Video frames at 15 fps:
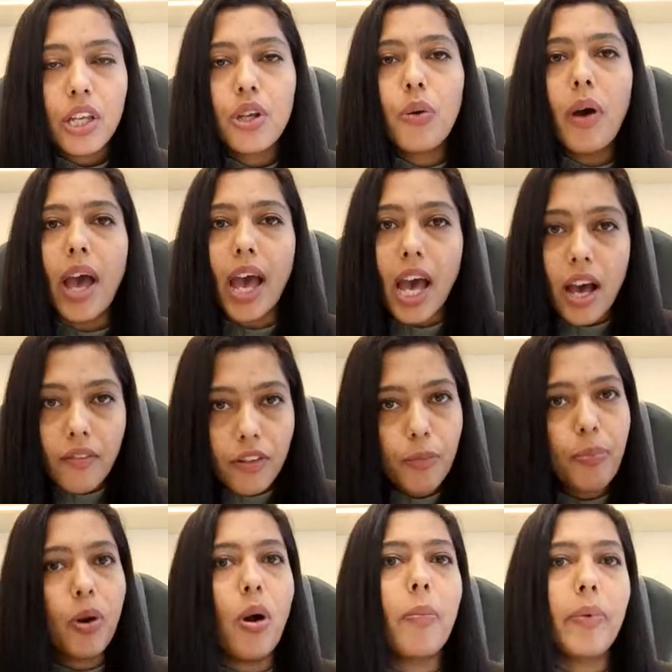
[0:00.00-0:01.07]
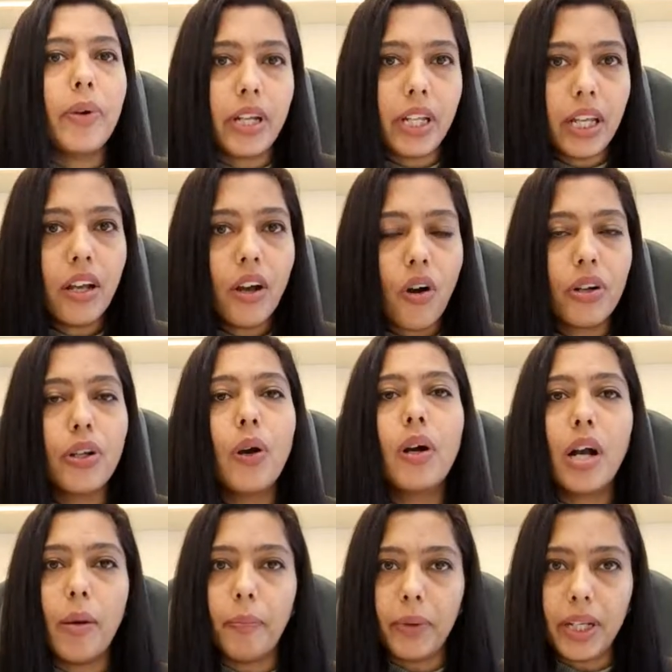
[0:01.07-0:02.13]
you have a property on
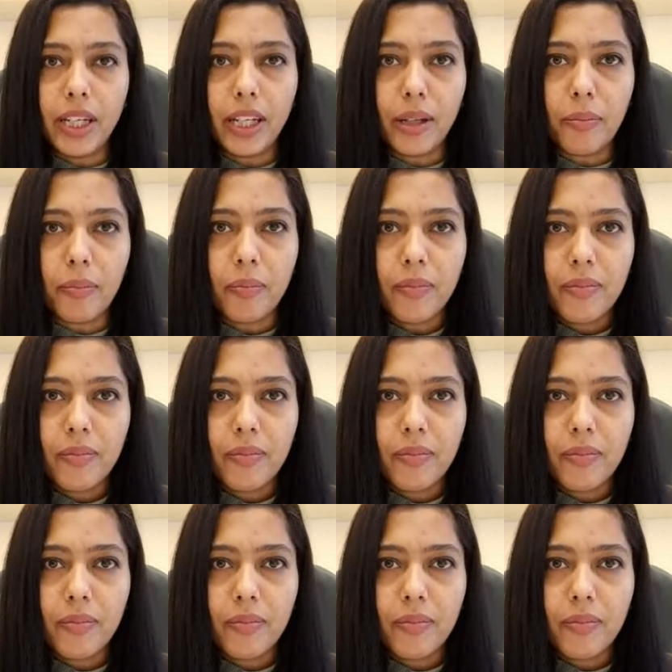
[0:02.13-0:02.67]
your company name.